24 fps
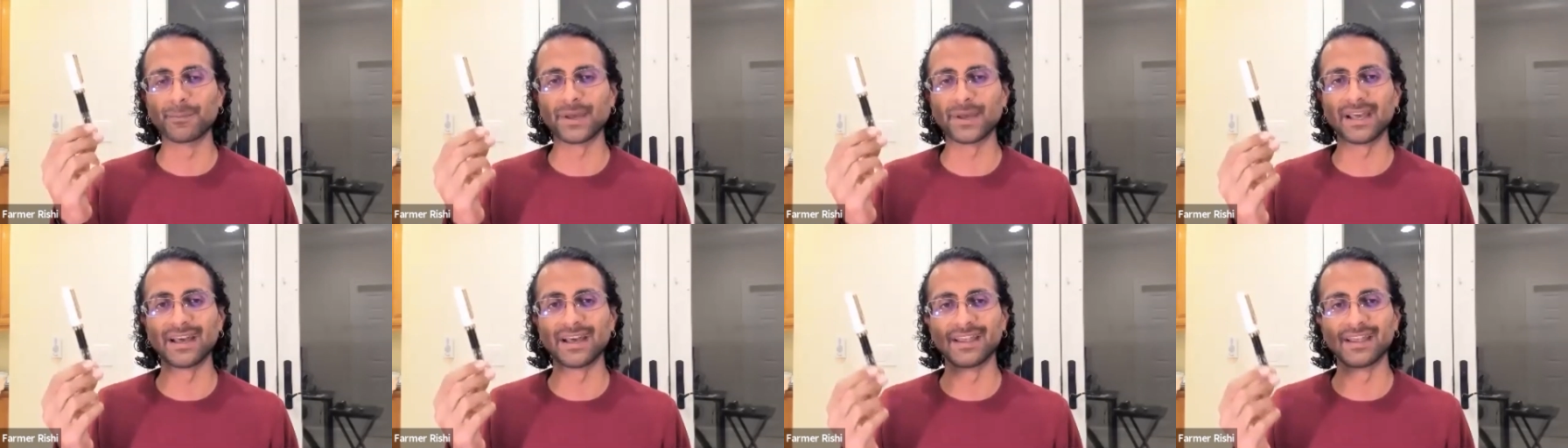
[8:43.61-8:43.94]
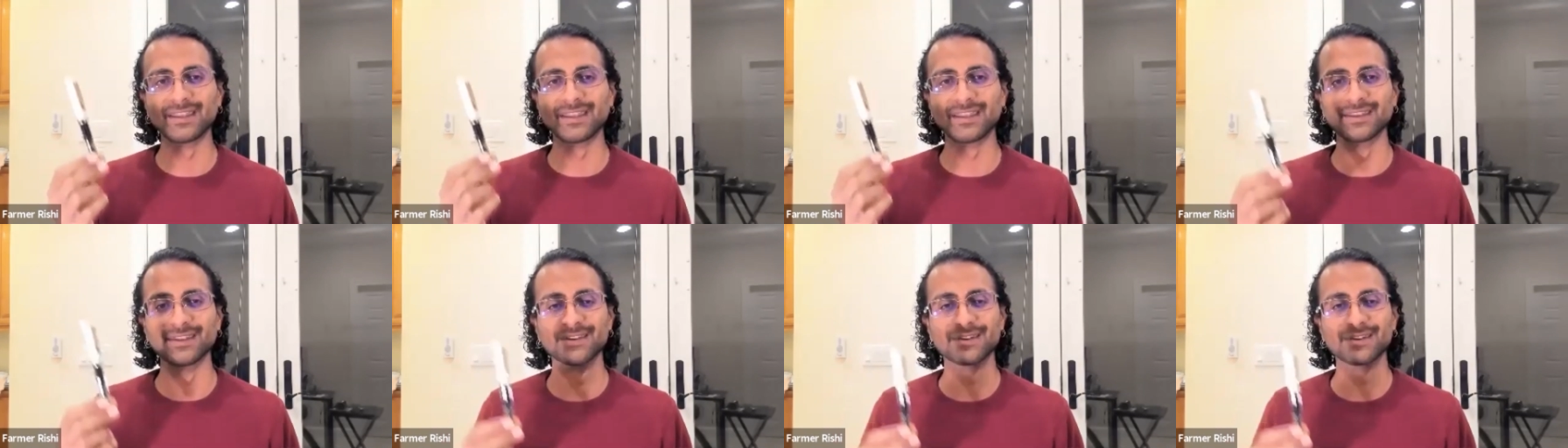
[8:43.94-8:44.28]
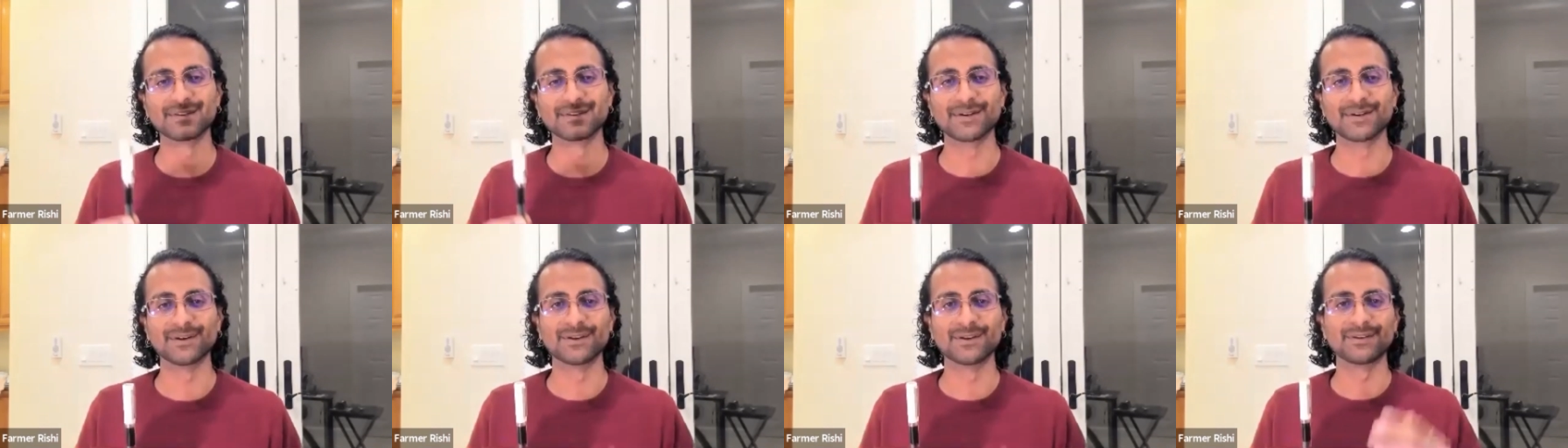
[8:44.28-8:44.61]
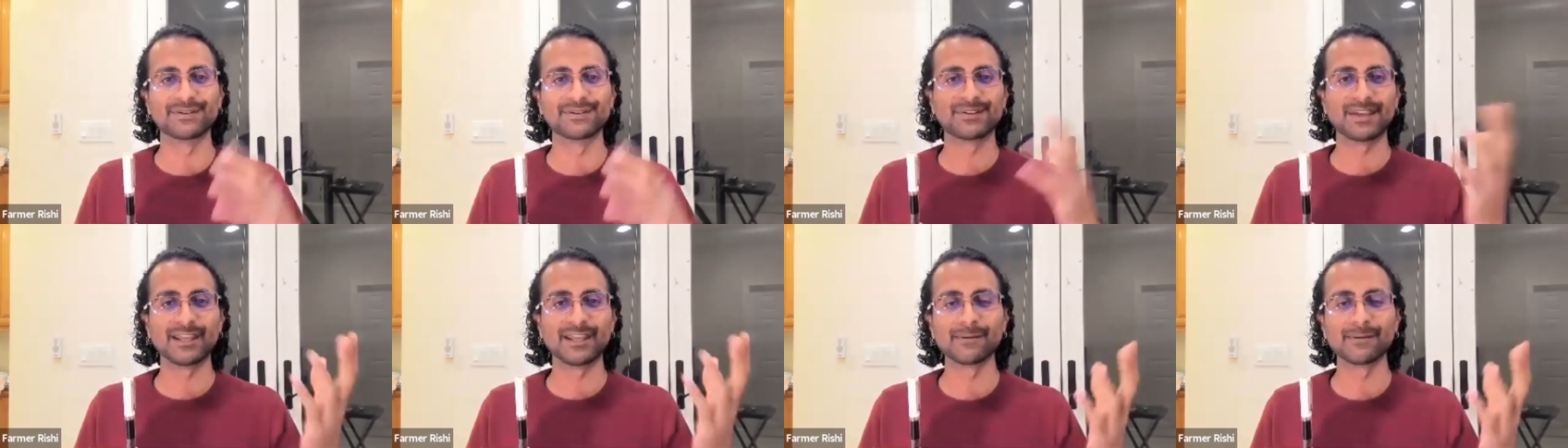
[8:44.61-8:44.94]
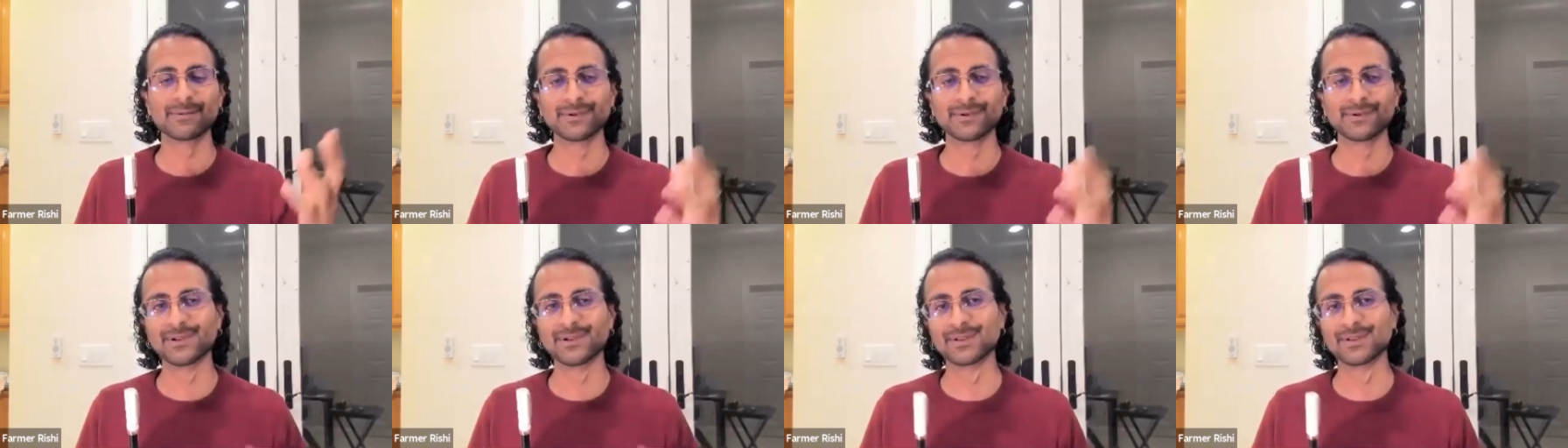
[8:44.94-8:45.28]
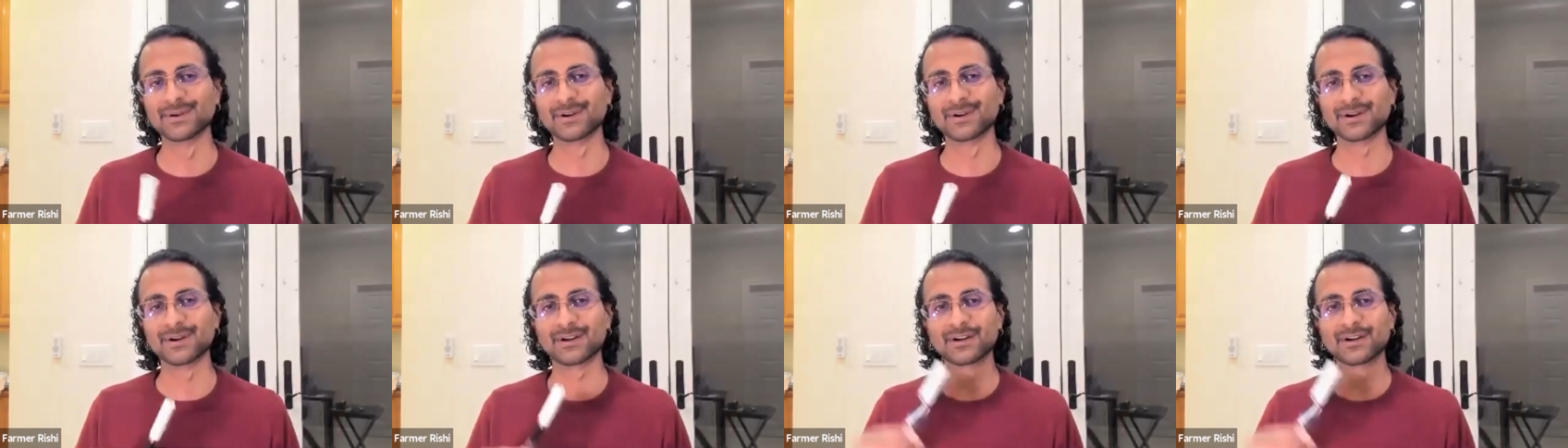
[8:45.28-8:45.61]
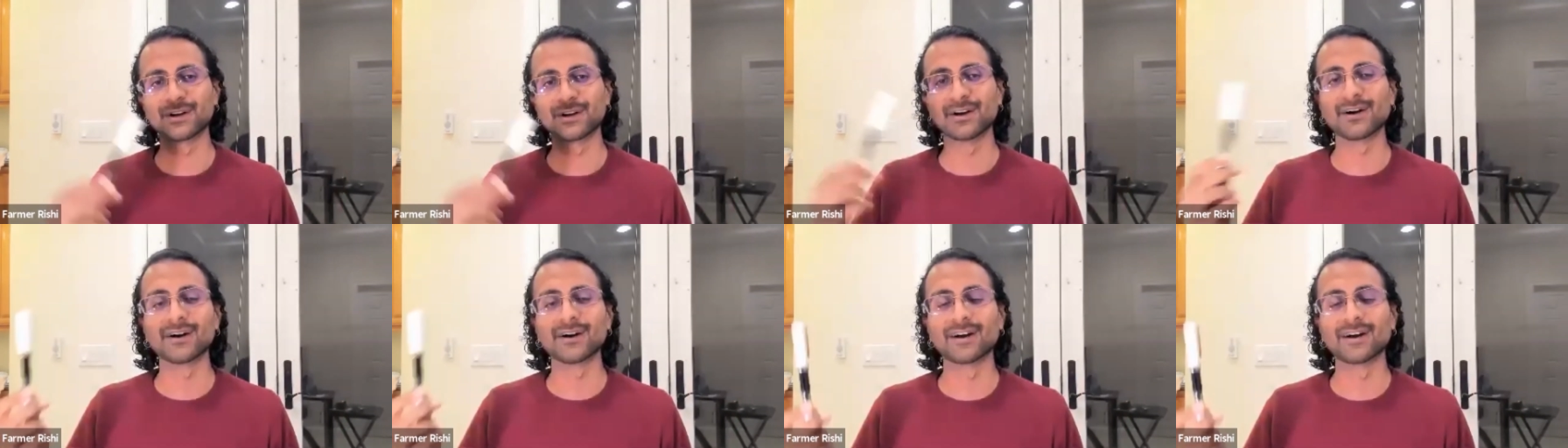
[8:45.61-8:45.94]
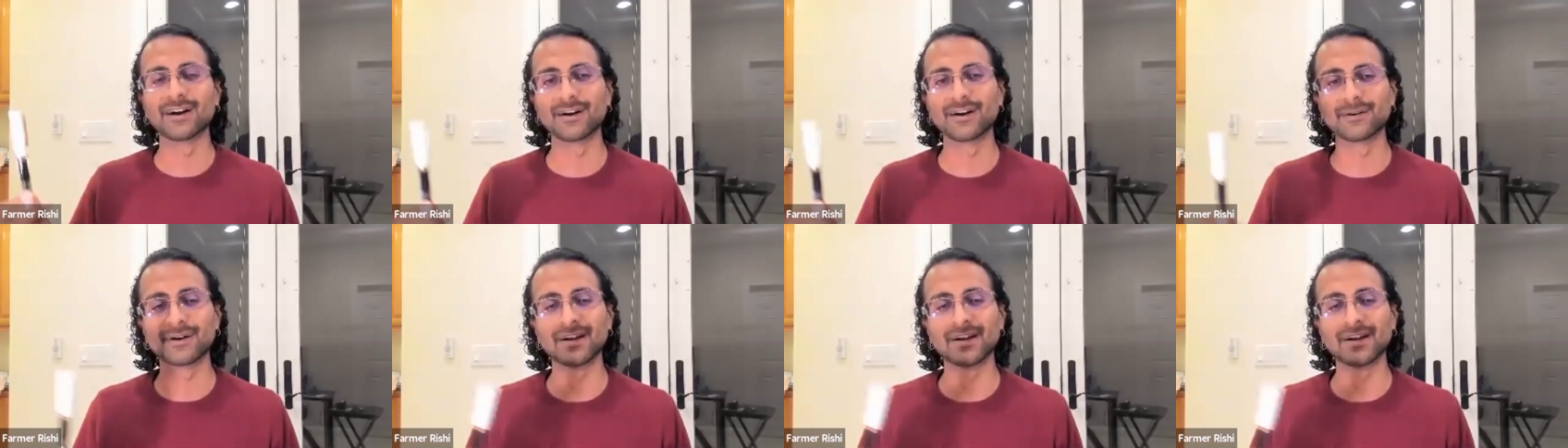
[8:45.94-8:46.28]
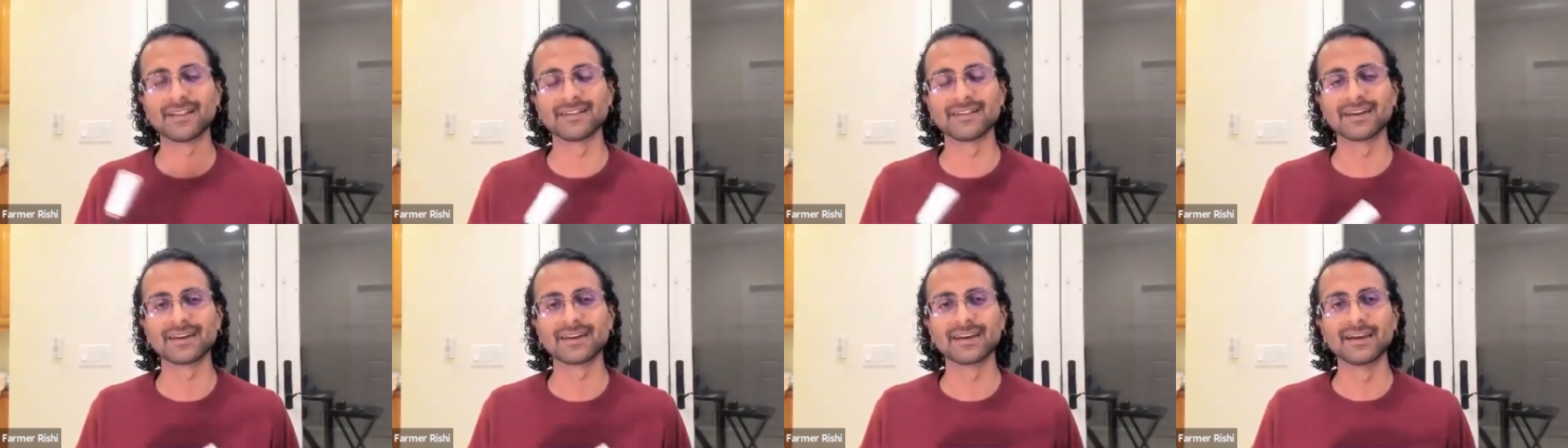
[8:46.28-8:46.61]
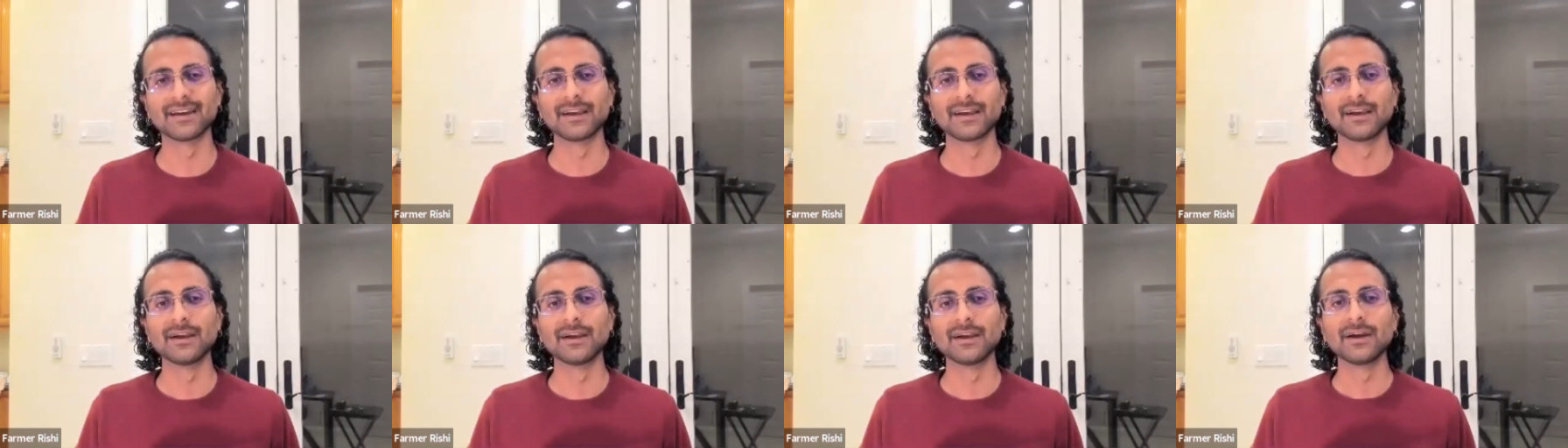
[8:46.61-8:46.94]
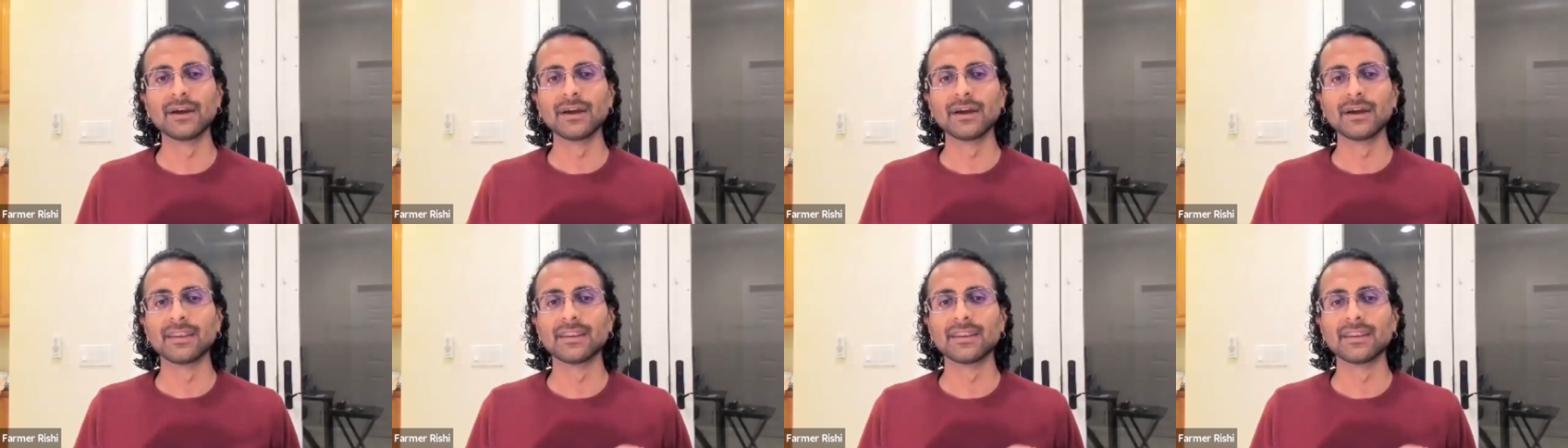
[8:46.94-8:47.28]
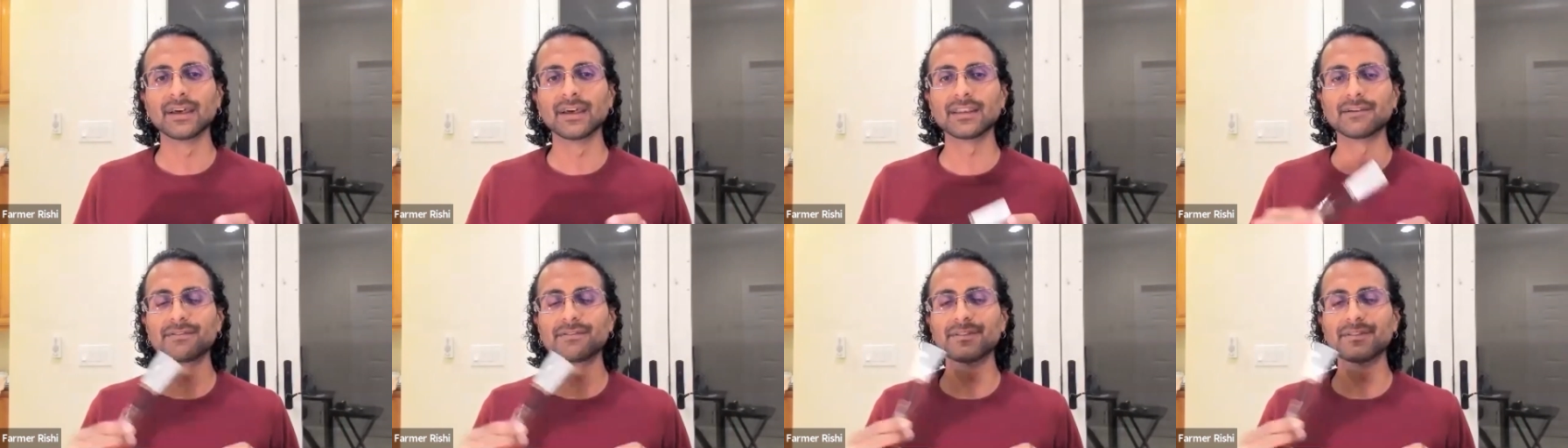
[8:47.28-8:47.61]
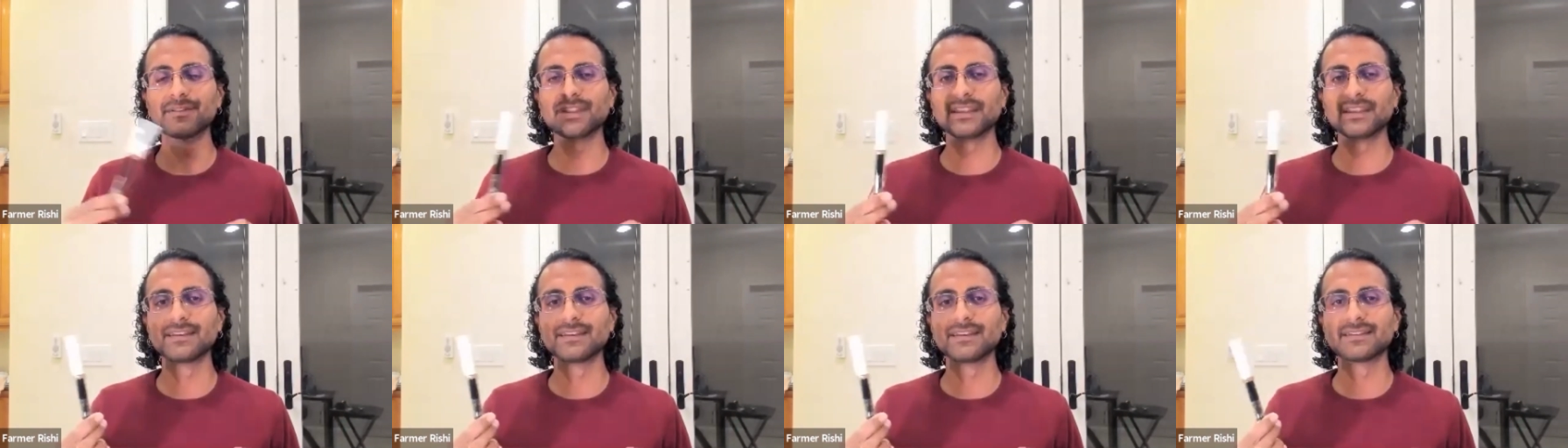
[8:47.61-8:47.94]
pens or table or car, right? Like none of